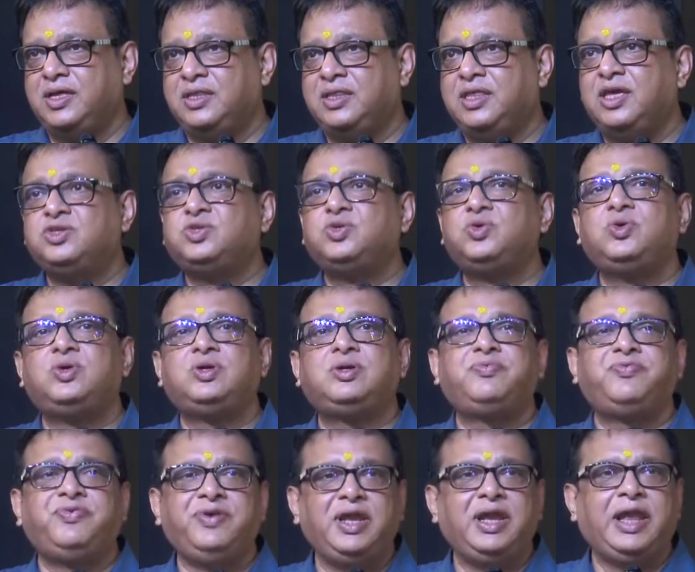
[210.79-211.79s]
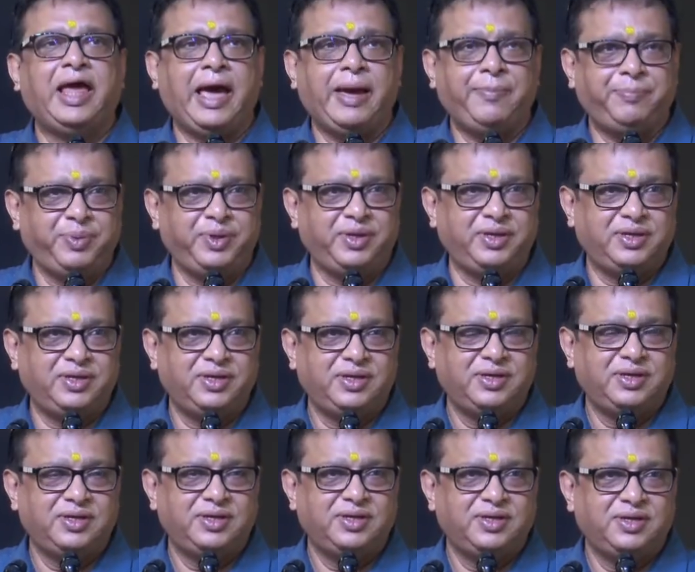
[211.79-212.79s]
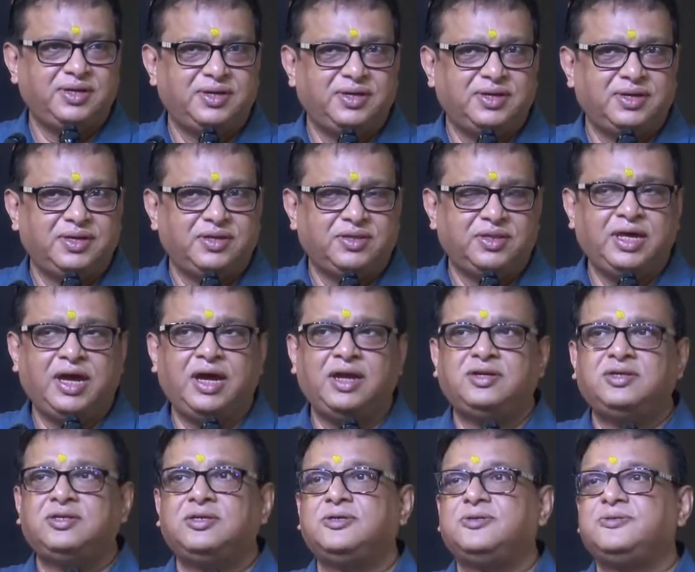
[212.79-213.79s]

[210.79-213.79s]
they should feel happy that